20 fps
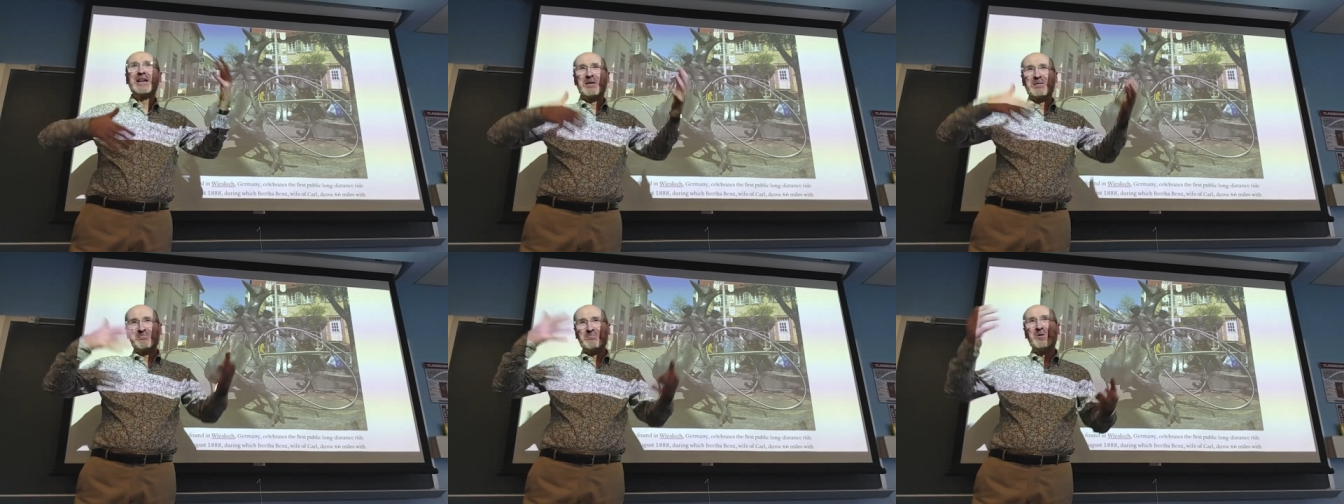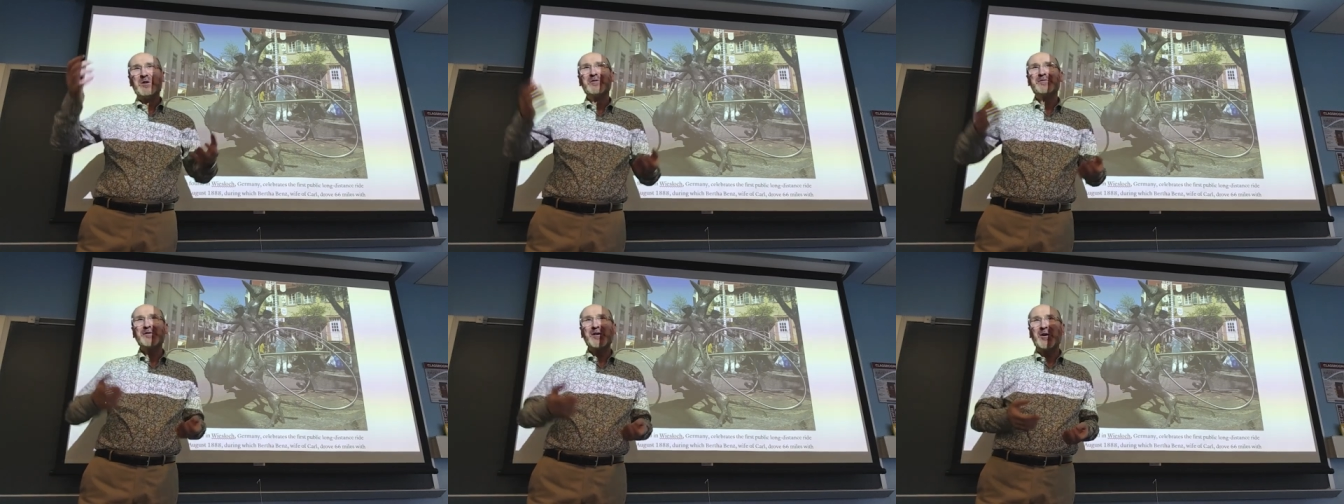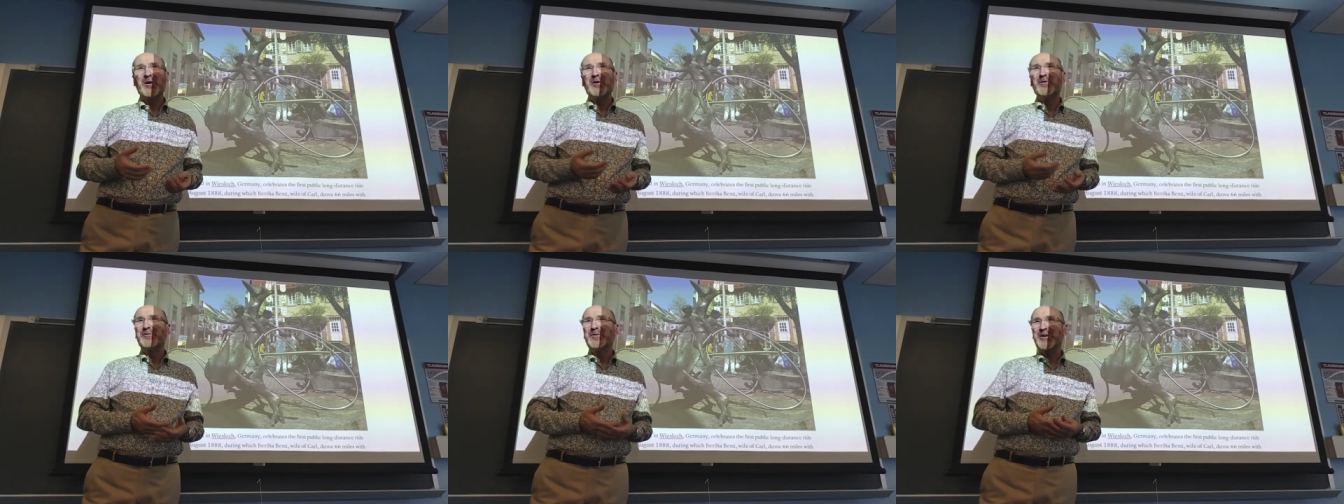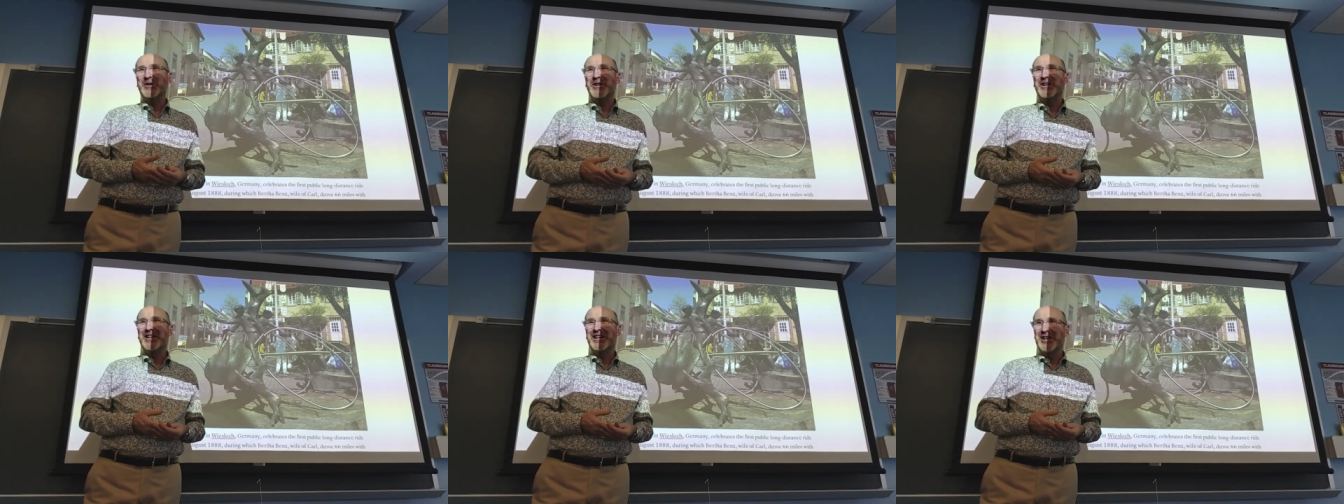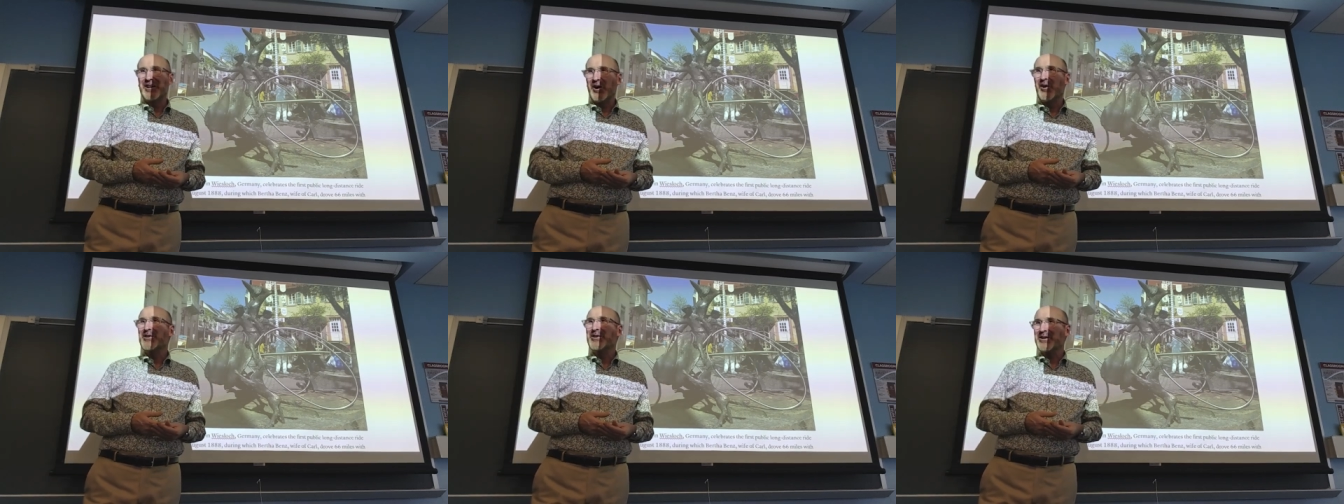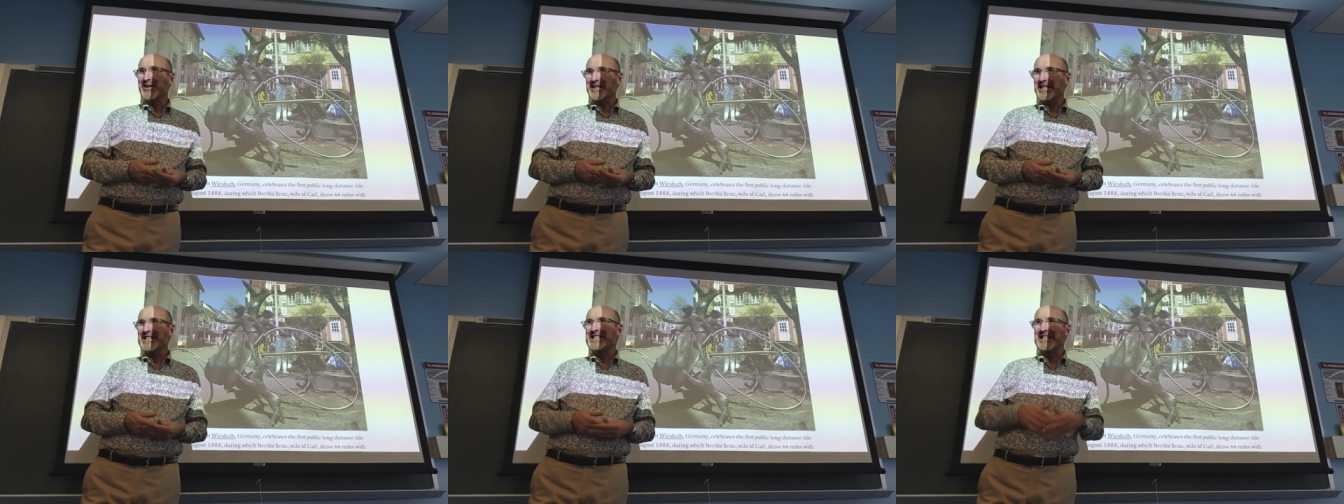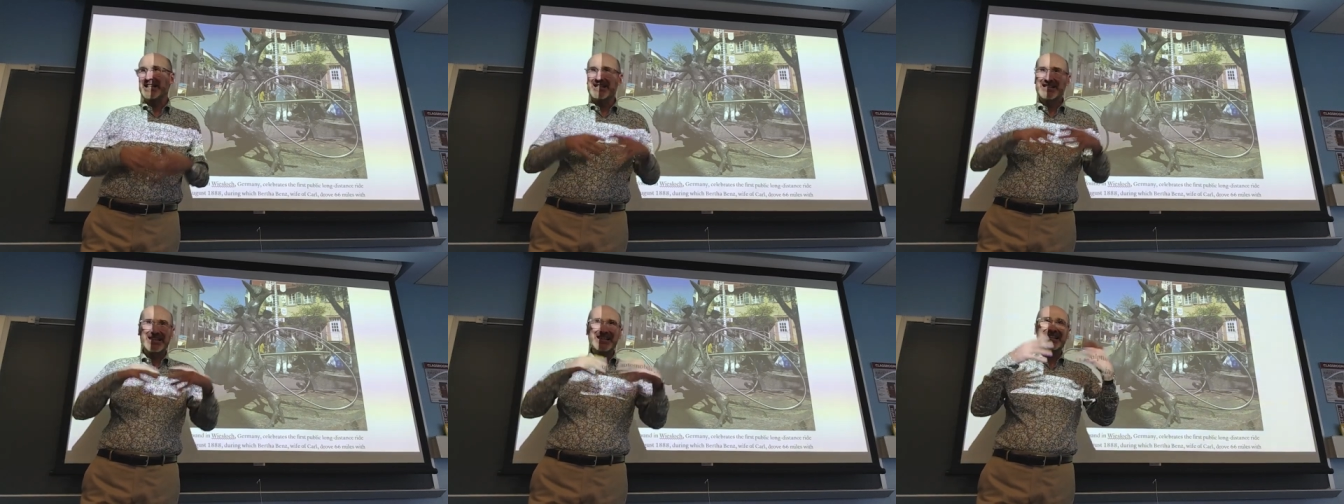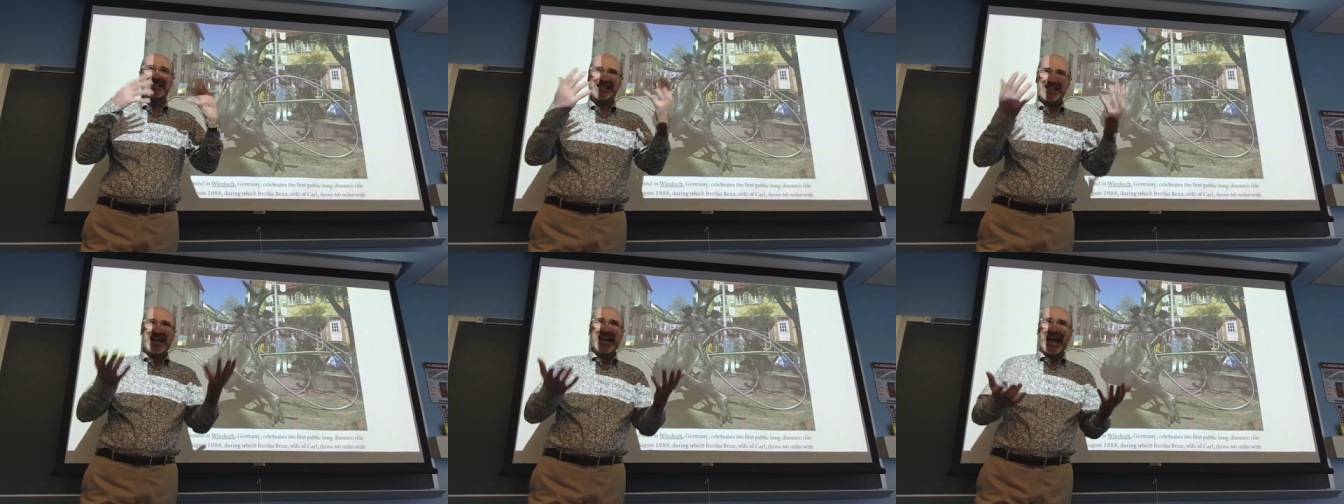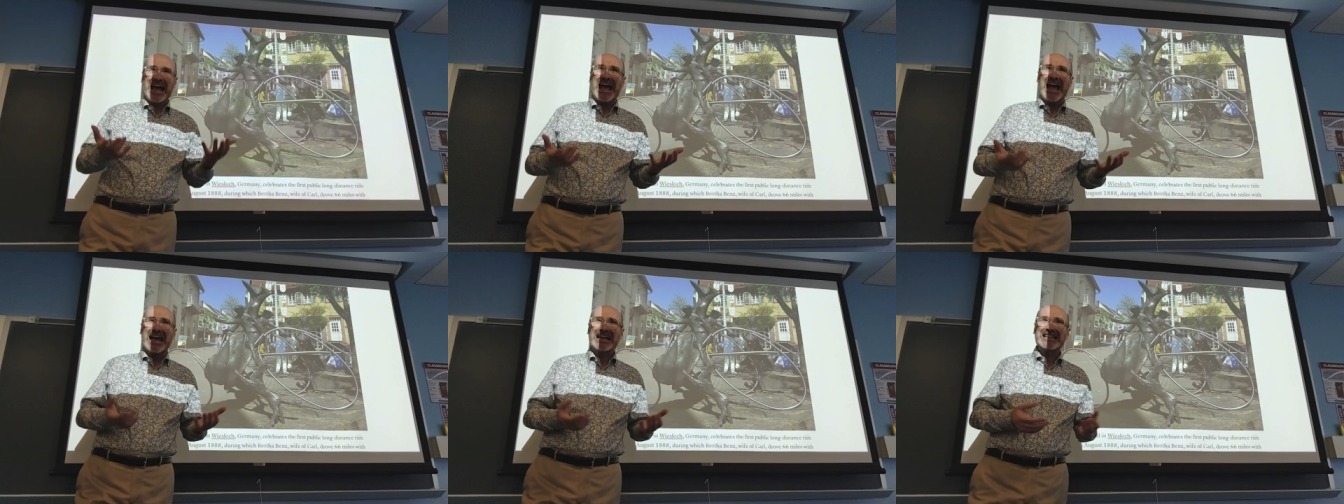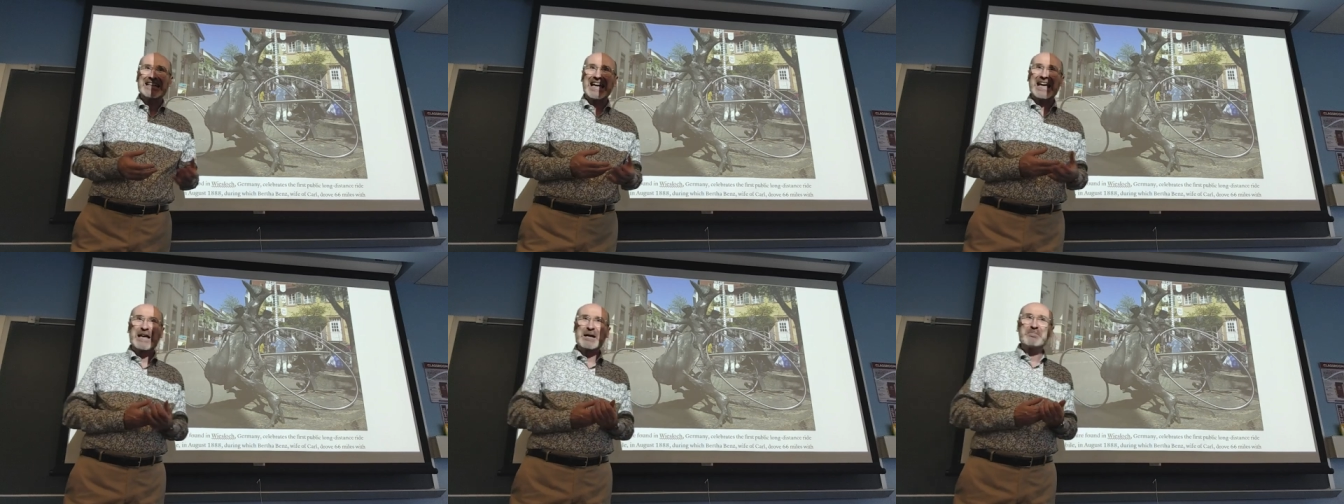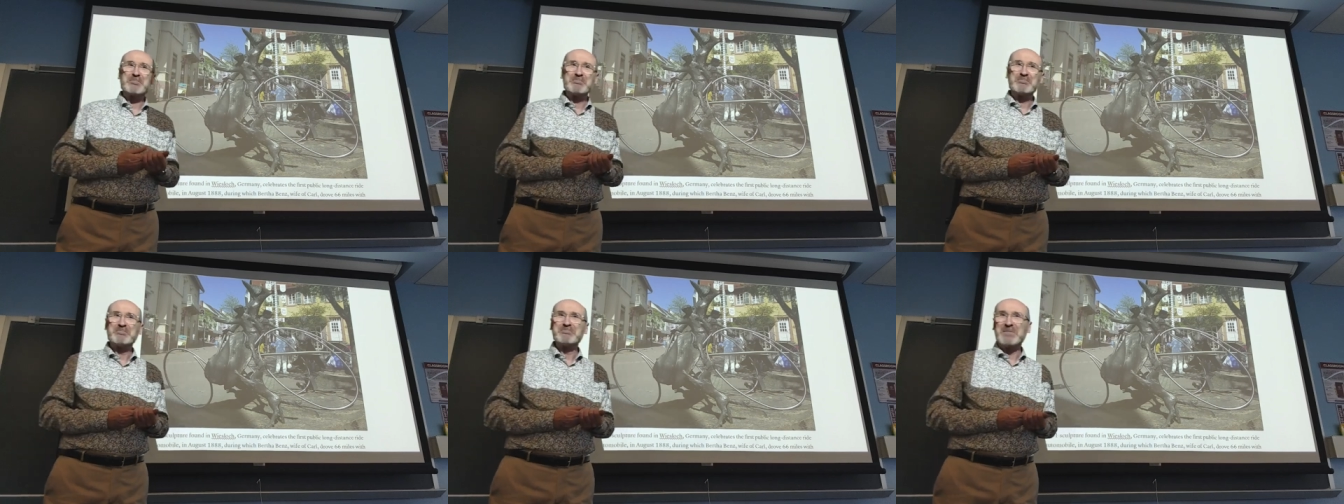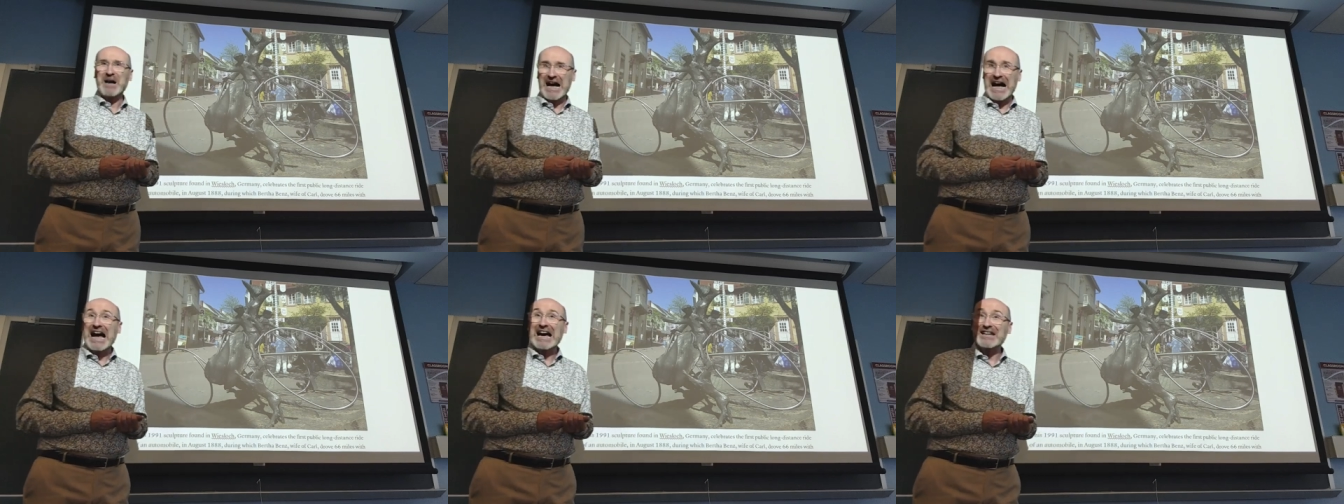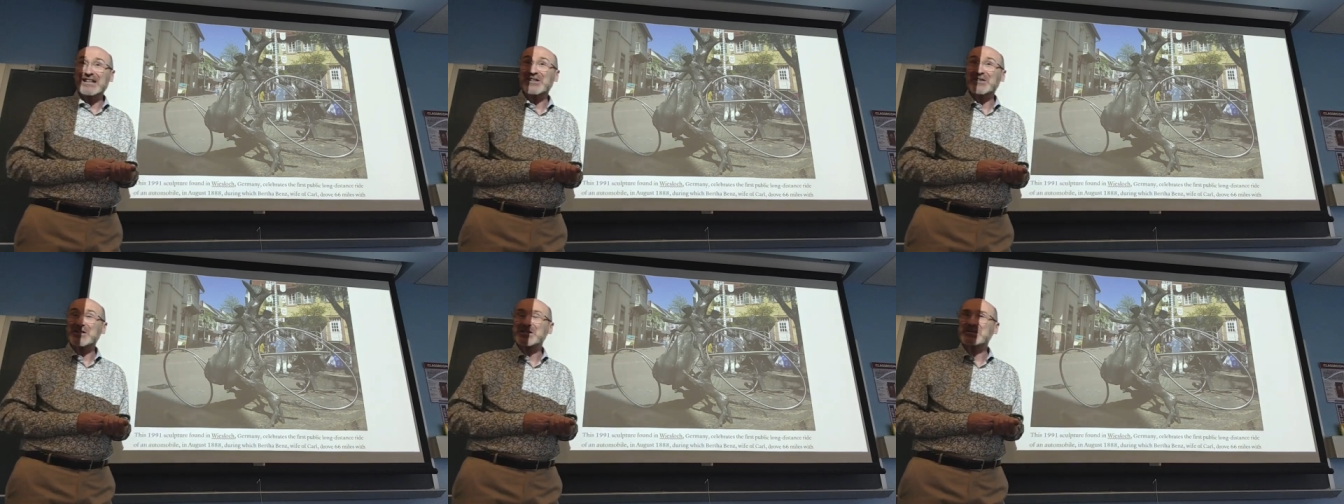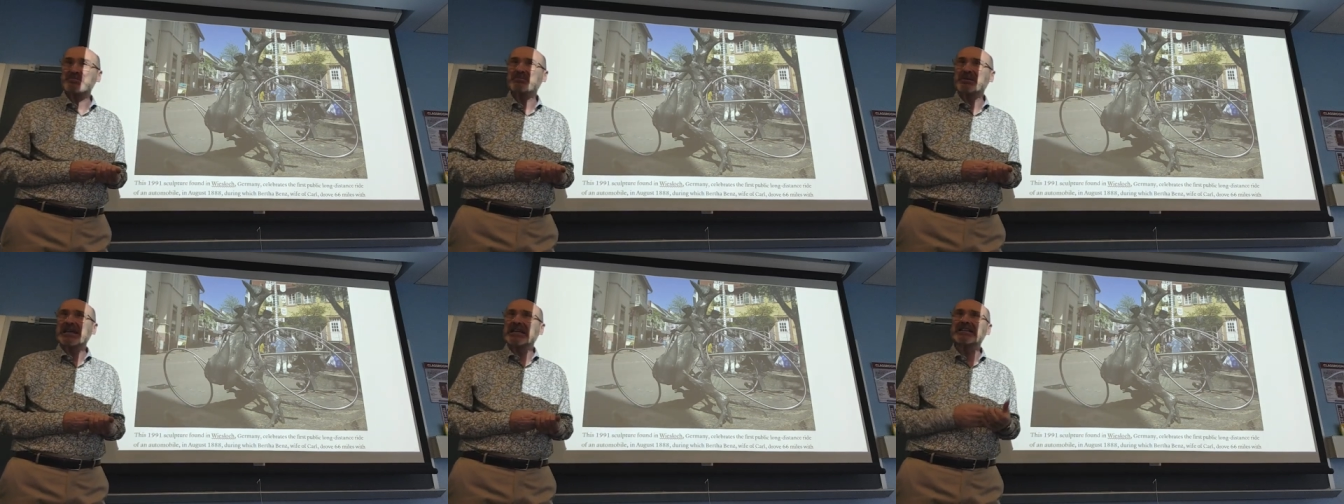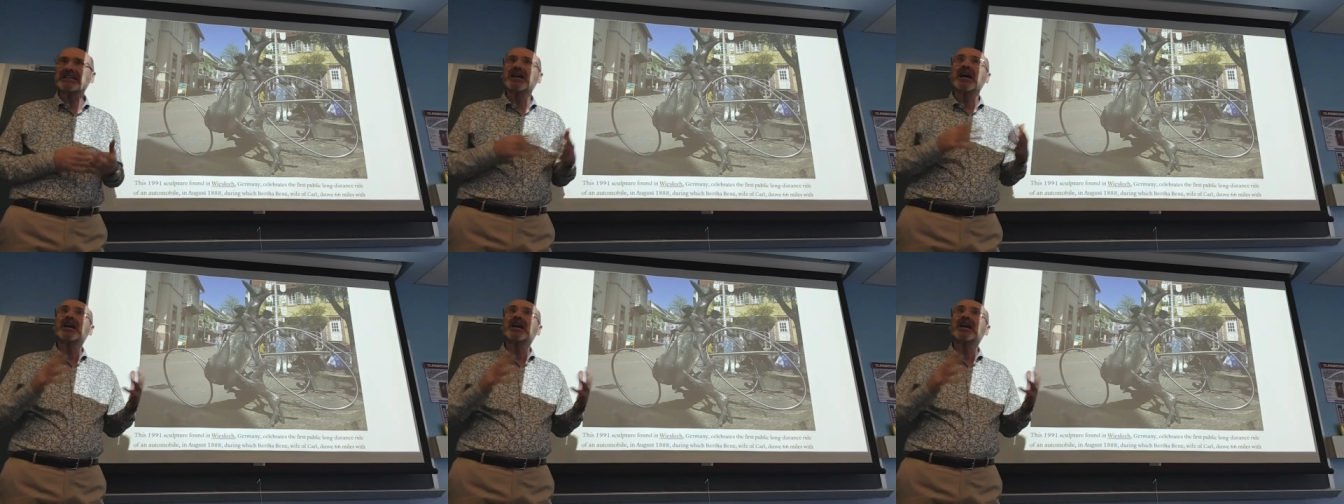move over longer distances at a higher speed.